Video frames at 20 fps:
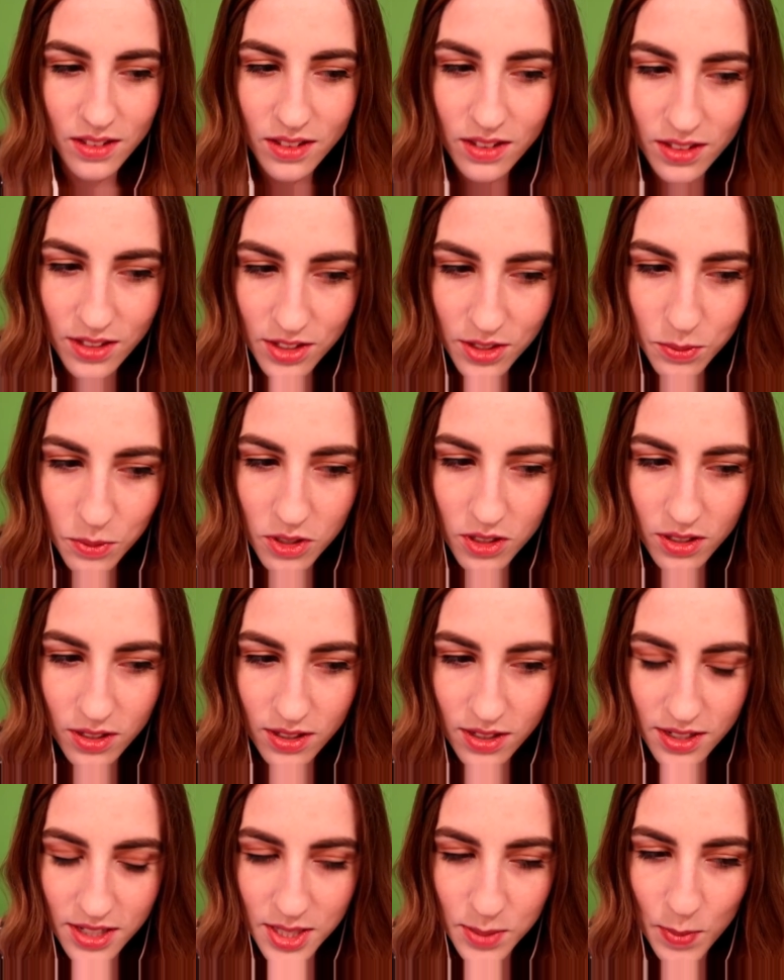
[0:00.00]
this
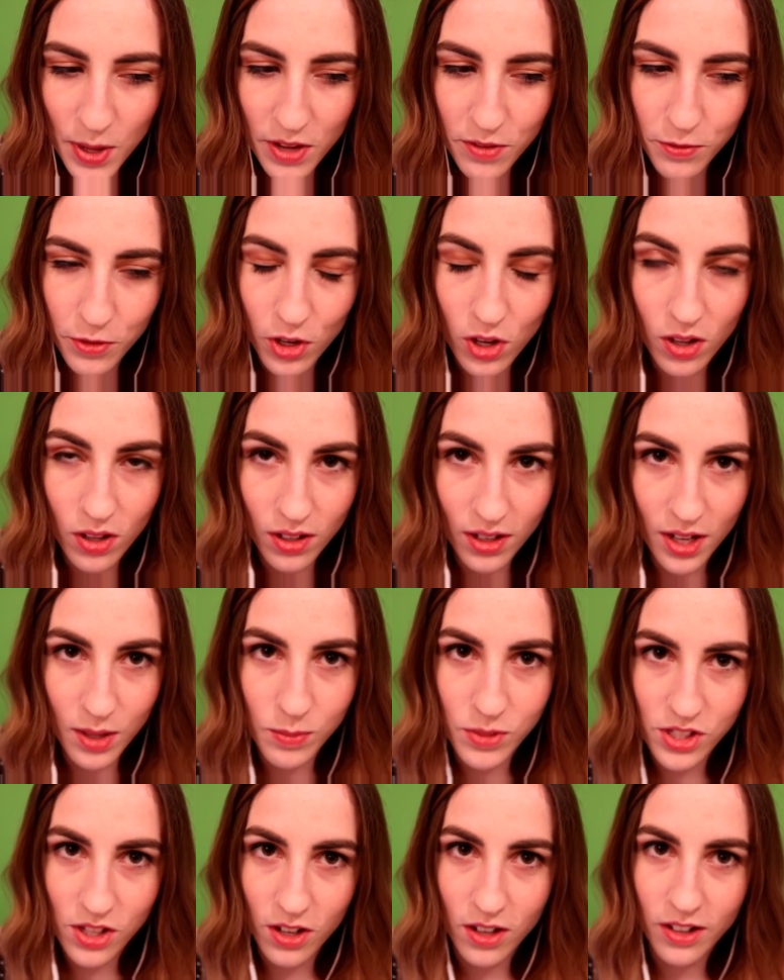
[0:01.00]
one is my fault.
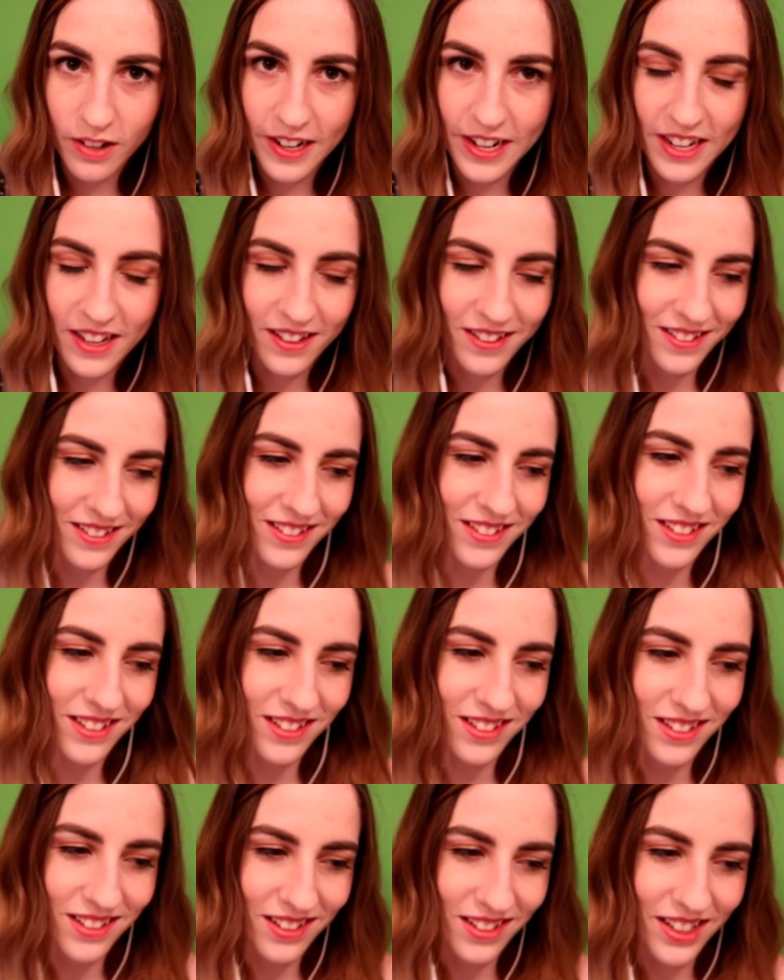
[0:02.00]
I'm sorry.
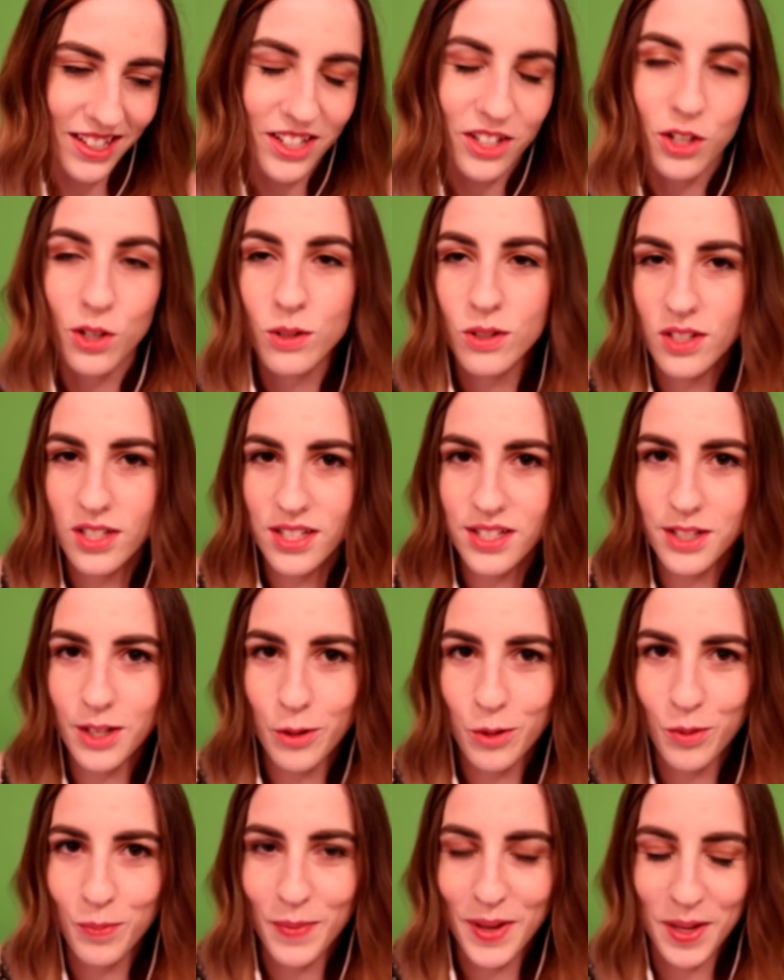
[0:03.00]
Like, don't
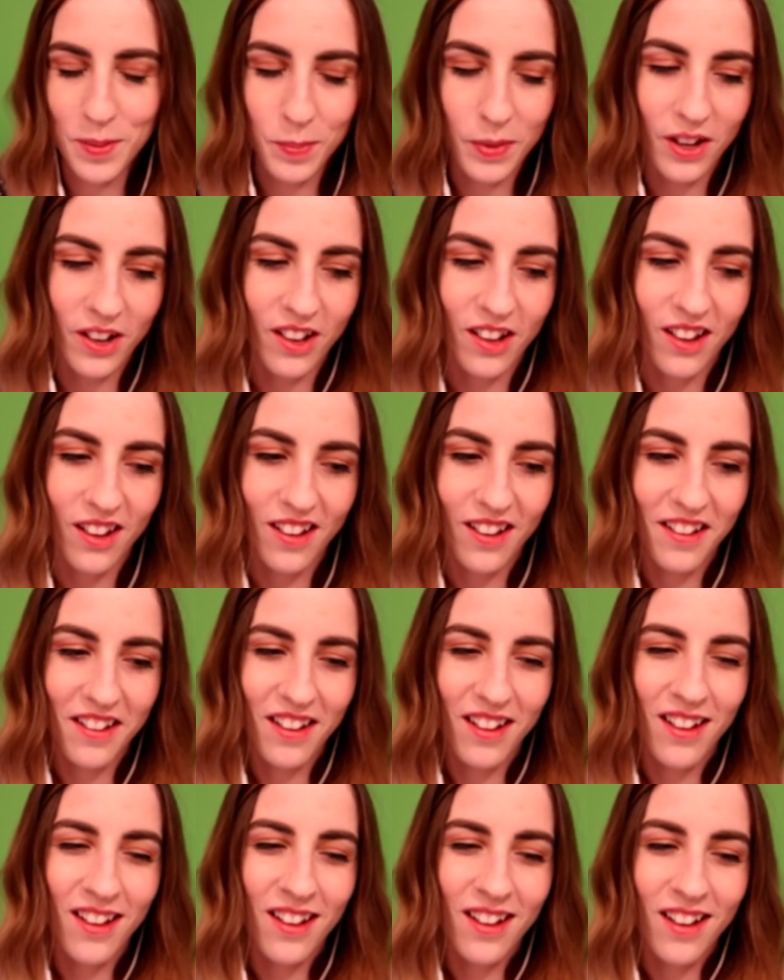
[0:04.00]
disown me, but
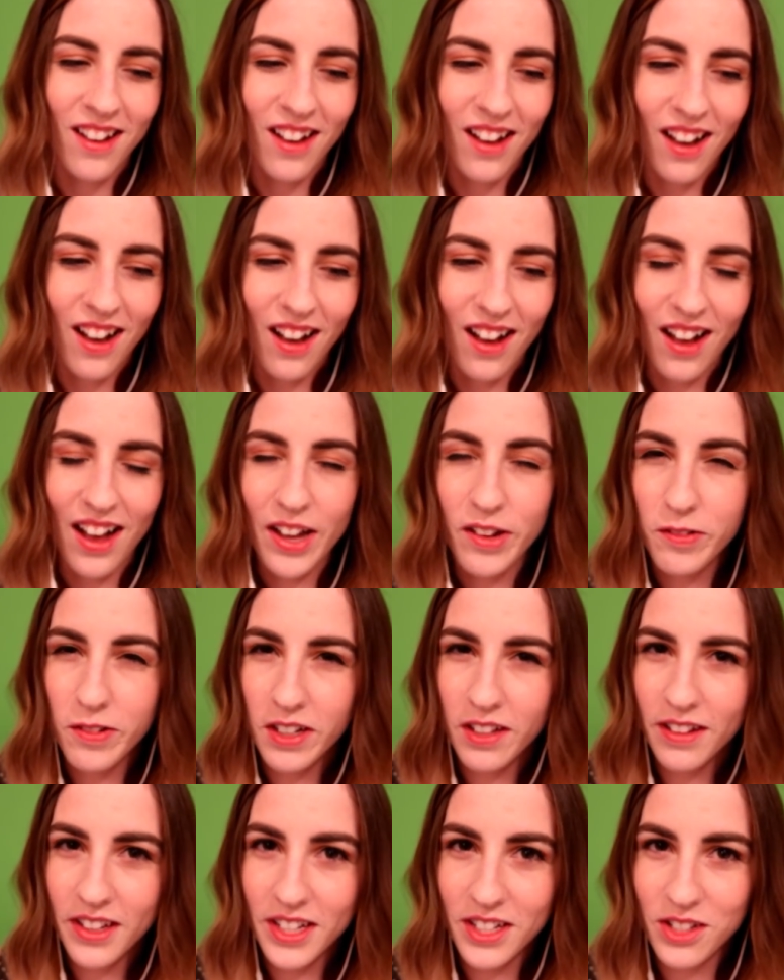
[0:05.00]
I
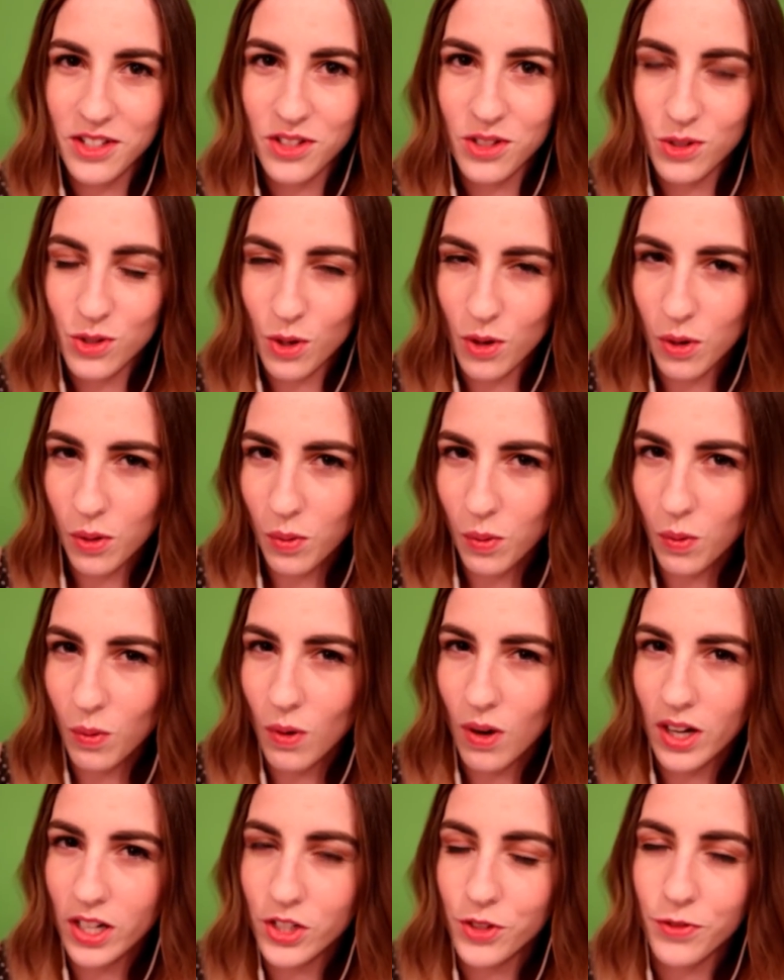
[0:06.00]
really don't
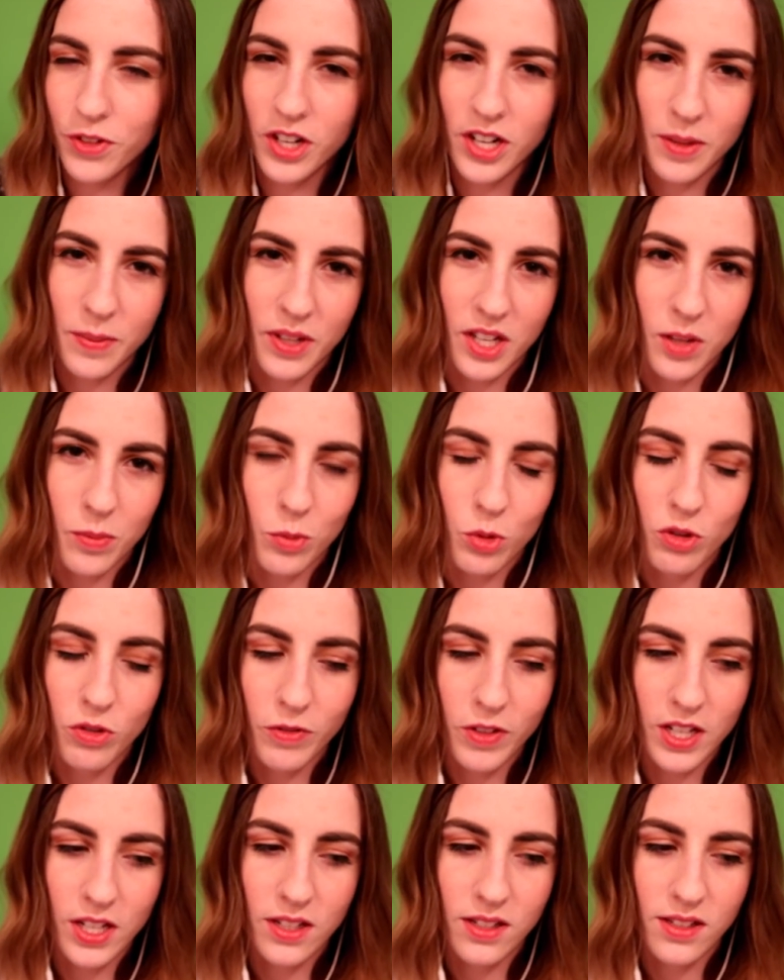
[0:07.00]
watch very many
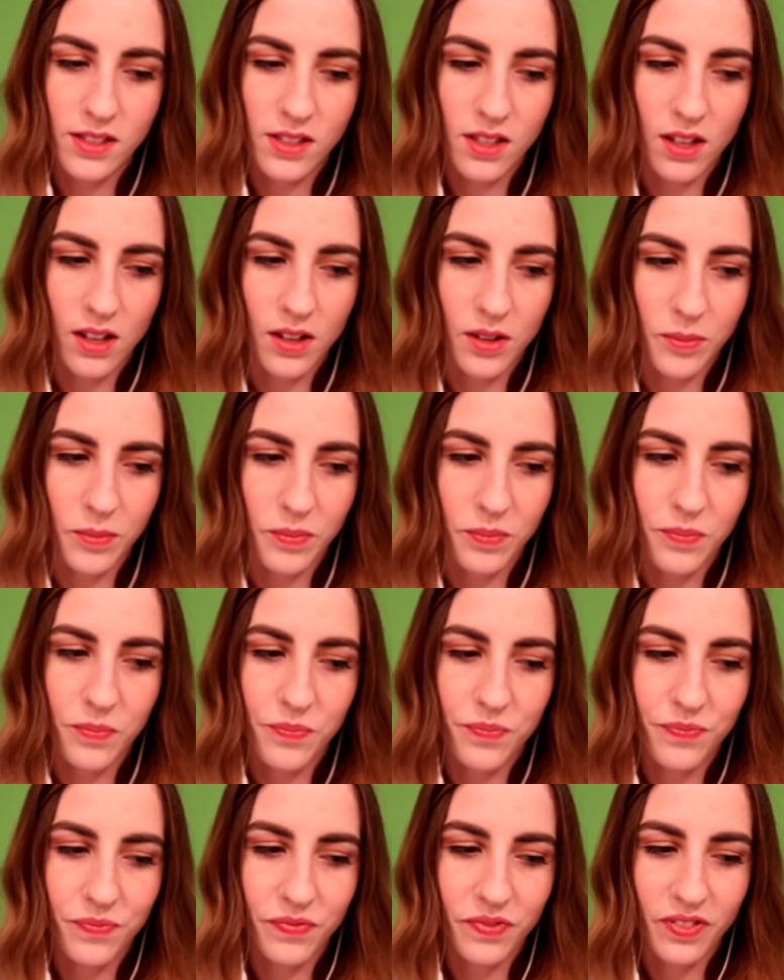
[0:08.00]
movies,
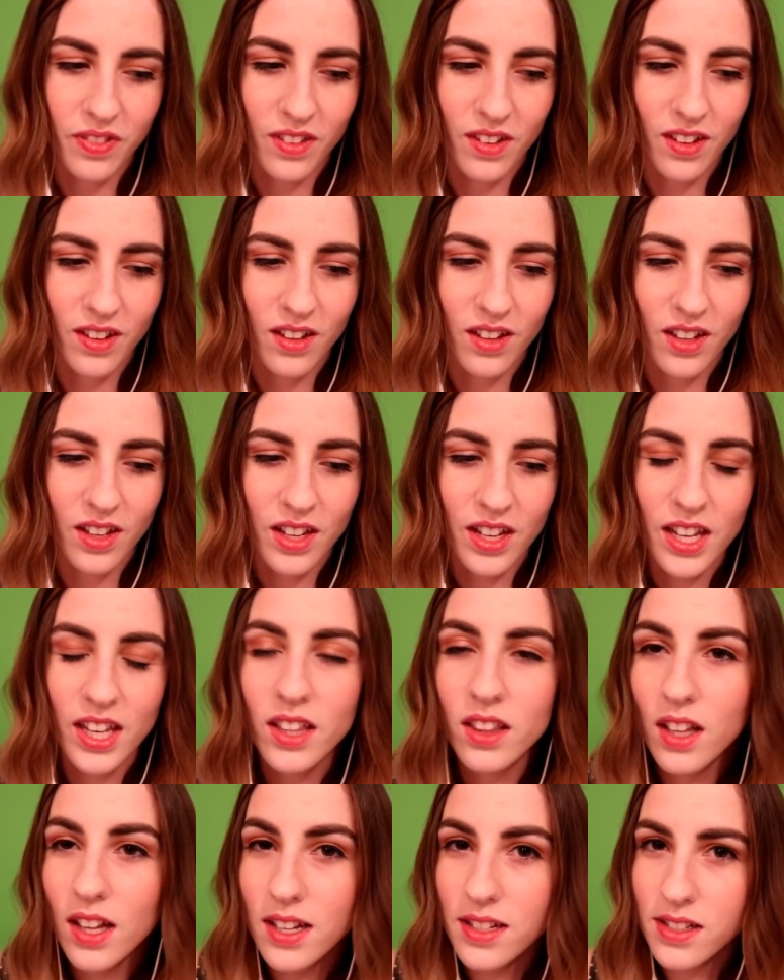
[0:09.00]

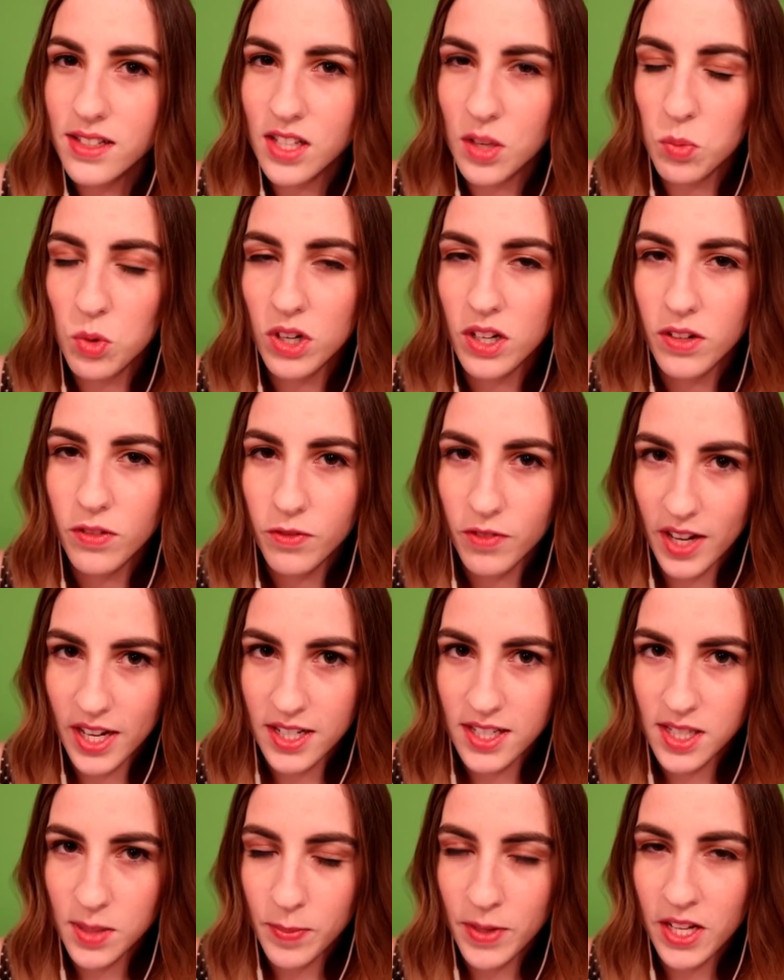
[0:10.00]
unless someone
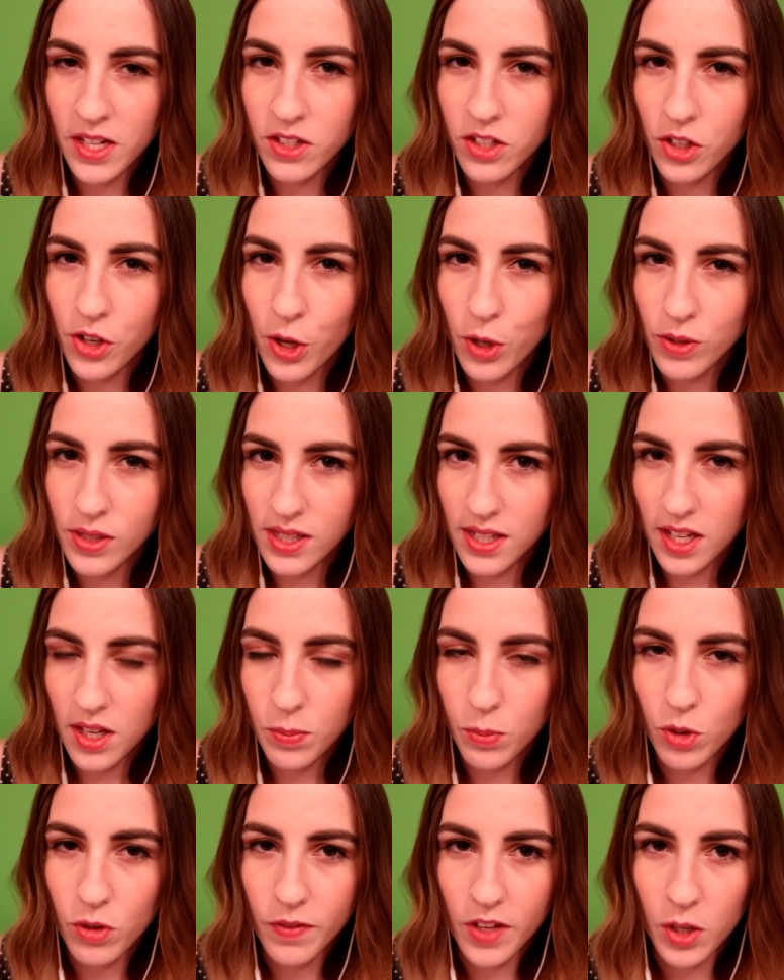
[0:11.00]
invites me to go see
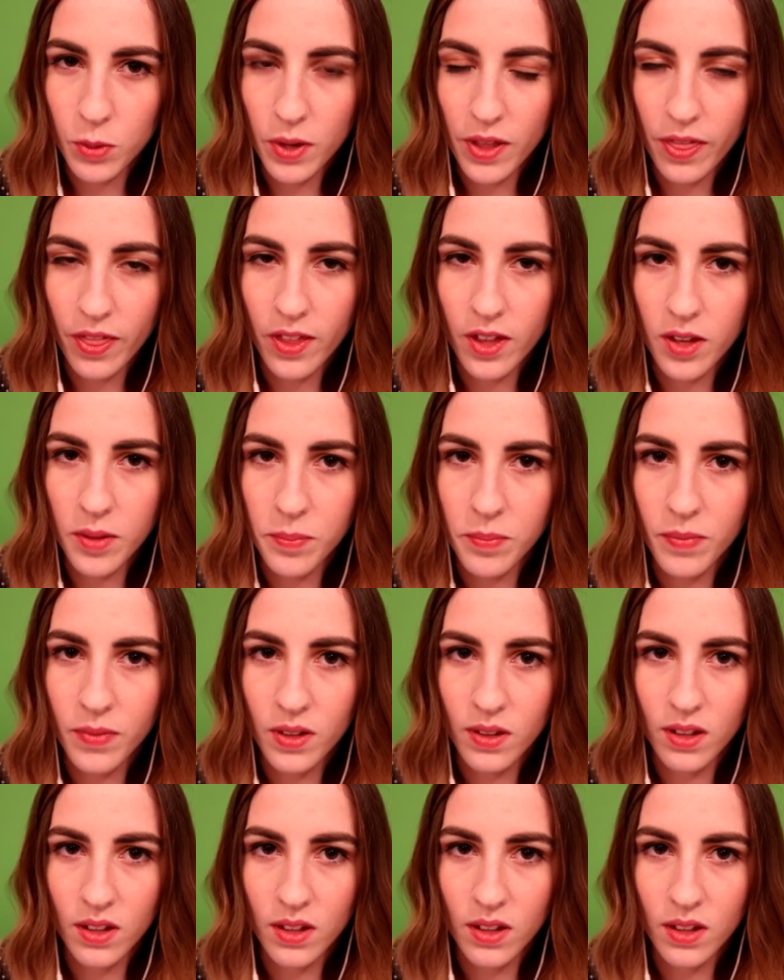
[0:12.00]
a movie with them.